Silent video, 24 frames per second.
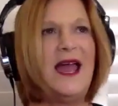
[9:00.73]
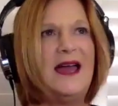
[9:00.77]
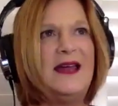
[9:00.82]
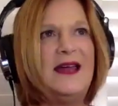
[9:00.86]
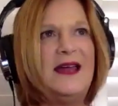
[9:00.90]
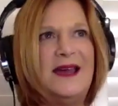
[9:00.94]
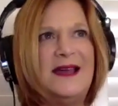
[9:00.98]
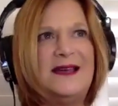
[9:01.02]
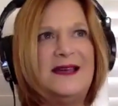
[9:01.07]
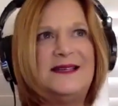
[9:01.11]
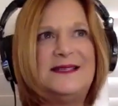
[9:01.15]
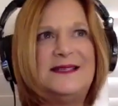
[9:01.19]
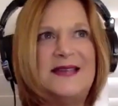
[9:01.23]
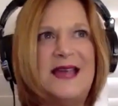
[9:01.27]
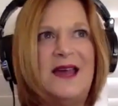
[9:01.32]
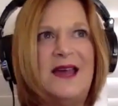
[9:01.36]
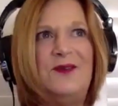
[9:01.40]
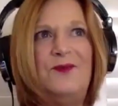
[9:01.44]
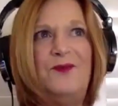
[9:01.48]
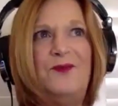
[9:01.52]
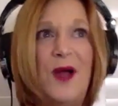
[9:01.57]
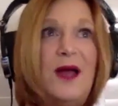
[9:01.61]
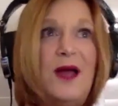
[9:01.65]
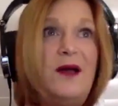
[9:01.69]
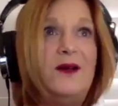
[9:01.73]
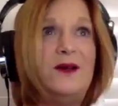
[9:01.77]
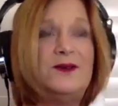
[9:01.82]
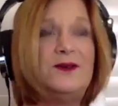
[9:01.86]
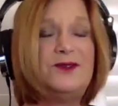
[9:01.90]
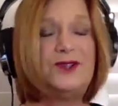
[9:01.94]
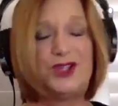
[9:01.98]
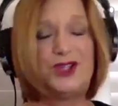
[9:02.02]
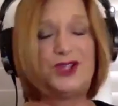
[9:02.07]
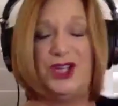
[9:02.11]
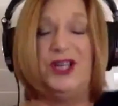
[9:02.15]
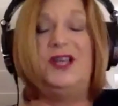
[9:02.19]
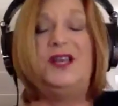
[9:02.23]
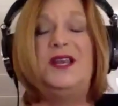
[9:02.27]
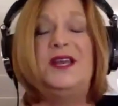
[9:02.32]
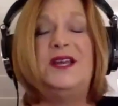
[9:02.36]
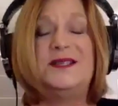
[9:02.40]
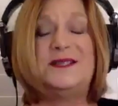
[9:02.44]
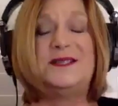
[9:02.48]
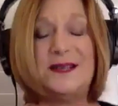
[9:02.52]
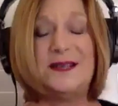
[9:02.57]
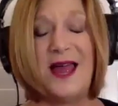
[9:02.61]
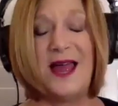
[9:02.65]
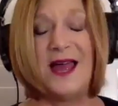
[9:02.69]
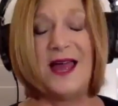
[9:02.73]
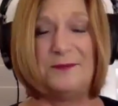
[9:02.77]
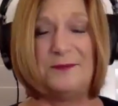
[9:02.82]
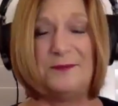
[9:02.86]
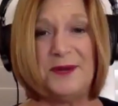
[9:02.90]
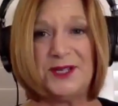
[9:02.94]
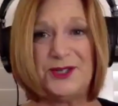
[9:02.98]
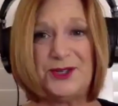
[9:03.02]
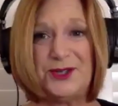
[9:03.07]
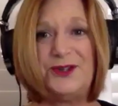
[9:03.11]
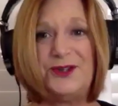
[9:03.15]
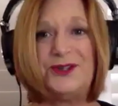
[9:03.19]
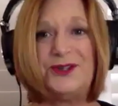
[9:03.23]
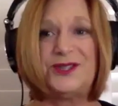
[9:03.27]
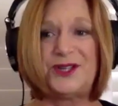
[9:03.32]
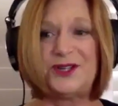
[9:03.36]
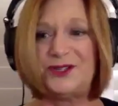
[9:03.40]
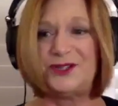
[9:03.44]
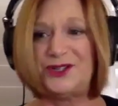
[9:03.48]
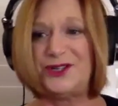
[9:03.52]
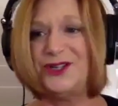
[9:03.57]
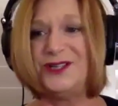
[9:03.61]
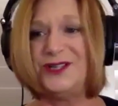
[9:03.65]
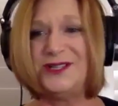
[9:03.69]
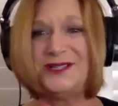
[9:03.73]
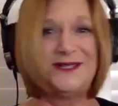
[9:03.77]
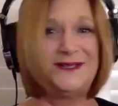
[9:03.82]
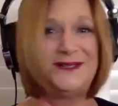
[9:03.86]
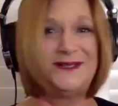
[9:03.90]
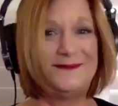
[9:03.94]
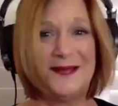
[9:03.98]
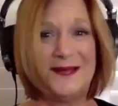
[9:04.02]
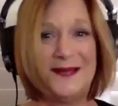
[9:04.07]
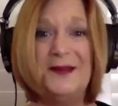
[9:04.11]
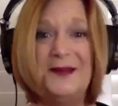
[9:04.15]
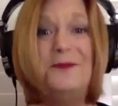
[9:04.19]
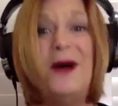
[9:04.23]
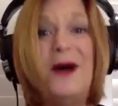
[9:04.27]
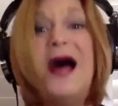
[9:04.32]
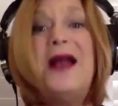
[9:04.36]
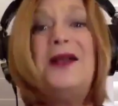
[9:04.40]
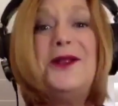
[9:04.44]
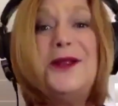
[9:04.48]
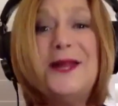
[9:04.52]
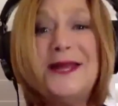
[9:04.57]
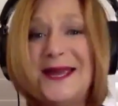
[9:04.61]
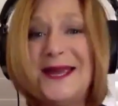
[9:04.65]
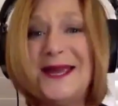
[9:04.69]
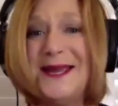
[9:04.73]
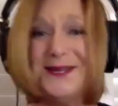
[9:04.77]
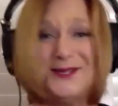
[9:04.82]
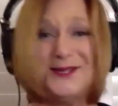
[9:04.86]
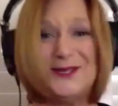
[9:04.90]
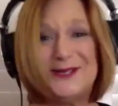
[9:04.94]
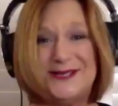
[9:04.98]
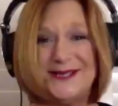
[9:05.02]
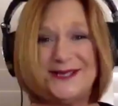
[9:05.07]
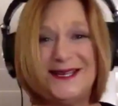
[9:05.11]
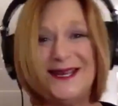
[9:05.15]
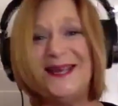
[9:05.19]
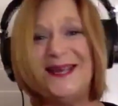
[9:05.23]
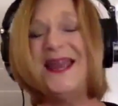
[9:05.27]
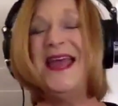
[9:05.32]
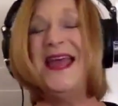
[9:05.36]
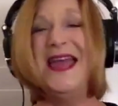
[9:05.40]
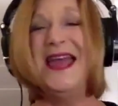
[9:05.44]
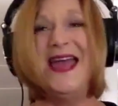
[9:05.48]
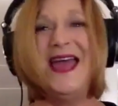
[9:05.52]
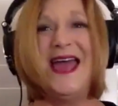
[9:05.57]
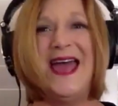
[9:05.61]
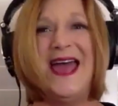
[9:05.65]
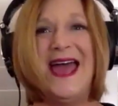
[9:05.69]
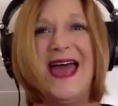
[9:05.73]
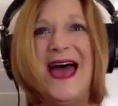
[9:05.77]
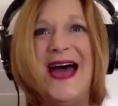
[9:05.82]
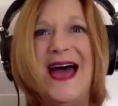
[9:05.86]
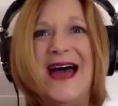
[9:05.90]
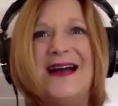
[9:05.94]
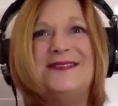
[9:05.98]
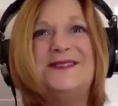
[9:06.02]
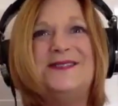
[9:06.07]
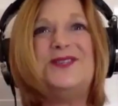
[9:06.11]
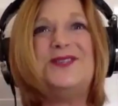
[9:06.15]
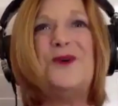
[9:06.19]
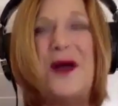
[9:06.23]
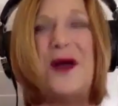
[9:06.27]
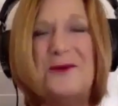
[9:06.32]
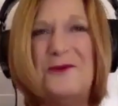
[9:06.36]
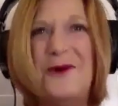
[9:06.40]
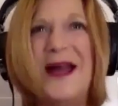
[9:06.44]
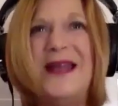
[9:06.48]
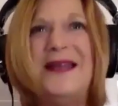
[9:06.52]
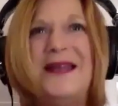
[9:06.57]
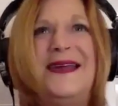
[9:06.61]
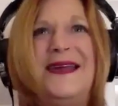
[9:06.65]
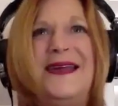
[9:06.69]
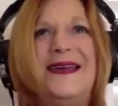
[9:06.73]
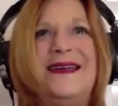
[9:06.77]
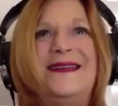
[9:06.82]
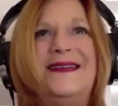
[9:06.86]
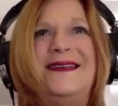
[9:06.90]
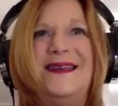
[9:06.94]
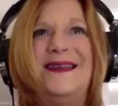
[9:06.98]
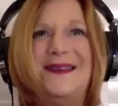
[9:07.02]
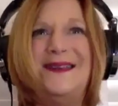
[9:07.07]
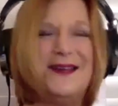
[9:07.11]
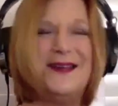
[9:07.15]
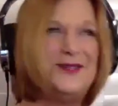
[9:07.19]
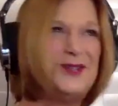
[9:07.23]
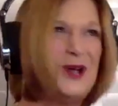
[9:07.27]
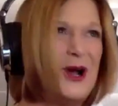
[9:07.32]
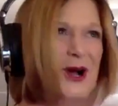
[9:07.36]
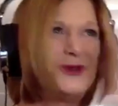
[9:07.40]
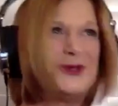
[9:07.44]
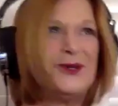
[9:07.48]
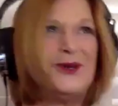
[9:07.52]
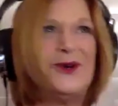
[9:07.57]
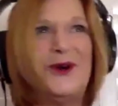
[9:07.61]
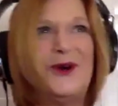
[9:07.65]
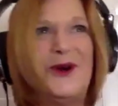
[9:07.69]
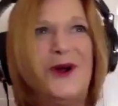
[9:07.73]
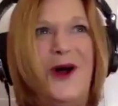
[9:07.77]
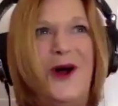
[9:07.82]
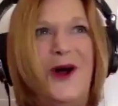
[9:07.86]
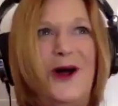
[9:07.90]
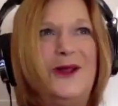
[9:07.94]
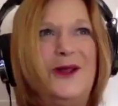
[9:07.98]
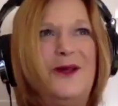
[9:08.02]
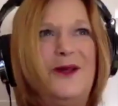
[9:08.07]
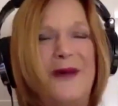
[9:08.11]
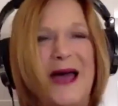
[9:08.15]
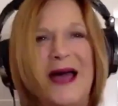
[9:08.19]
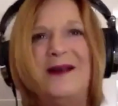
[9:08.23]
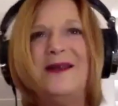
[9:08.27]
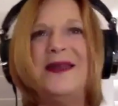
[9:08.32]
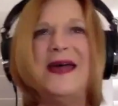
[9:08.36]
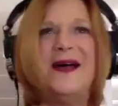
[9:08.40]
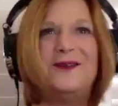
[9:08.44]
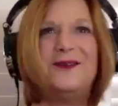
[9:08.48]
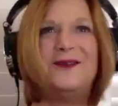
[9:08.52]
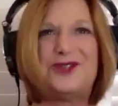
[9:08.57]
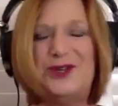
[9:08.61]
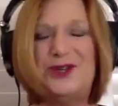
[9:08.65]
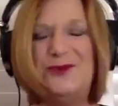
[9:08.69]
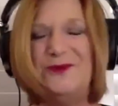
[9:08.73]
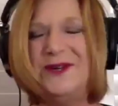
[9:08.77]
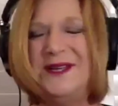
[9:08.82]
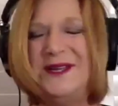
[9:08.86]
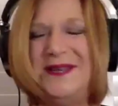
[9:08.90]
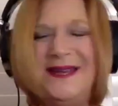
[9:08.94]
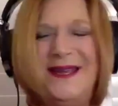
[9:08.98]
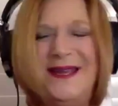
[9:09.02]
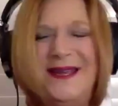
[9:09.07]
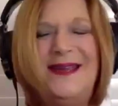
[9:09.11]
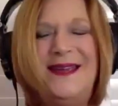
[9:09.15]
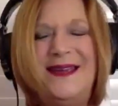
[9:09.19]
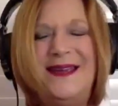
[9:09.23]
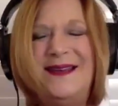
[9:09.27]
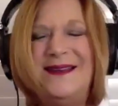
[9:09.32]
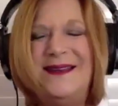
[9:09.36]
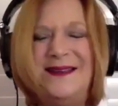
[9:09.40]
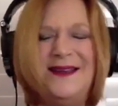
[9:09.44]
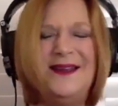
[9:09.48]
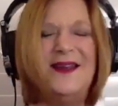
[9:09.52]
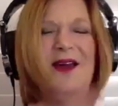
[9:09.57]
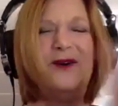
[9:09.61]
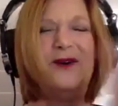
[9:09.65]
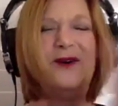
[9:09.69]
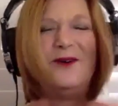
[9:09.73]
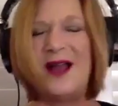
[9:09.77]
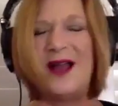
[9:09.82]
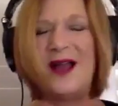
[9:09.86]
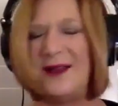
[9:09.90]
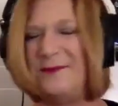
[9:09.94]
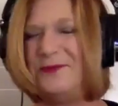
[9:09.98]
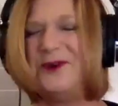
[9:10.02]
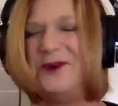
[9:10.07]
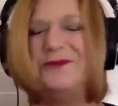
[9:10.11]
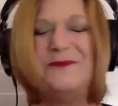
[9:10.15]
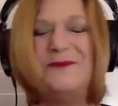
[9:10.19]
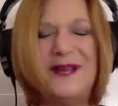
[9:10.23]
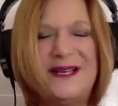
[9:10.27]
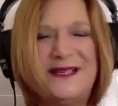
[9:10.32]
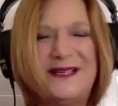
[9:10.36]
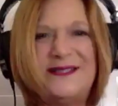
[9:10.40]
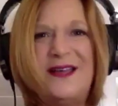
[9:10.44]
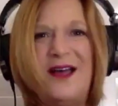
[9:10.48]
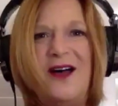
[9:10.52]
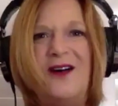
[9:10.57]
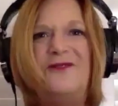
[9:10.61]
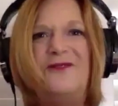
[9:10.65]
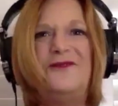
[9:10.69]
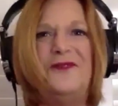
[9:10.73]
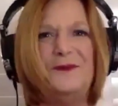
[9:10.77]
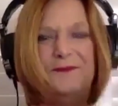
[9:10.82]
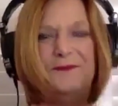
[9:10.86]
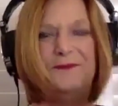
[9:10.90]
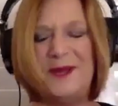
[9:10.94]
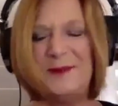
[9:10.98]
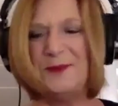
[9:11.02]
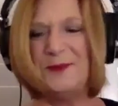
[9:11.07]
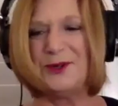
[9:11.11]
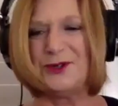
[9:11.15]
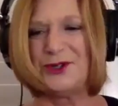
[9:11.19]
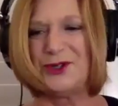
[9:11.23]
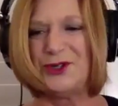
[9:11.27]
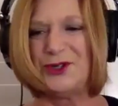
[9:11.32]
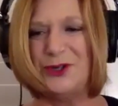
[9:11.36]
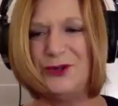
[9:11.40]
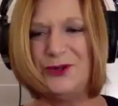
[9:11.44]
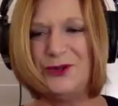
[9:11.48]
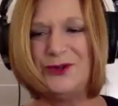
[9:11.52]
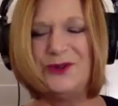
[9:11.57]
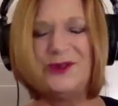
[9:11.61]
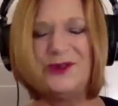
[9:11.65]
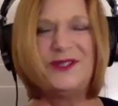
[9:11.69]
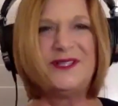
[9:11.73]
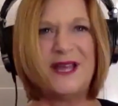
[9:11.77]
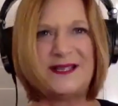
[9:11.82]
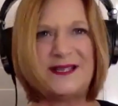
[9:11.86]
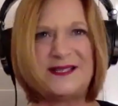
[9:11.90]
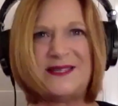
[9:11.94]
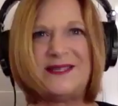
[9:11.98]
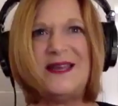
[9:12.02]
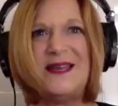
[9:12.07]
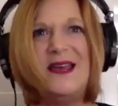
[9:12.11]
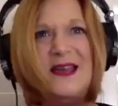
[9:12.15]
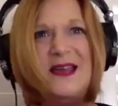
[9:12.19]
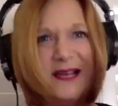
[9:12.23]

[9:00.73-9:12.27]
and I said, well, she needs a lot of pictures because she's in a modeling agency. And so I went in and I talked to her all about how she would need, kind of put myself in people's shoes. That's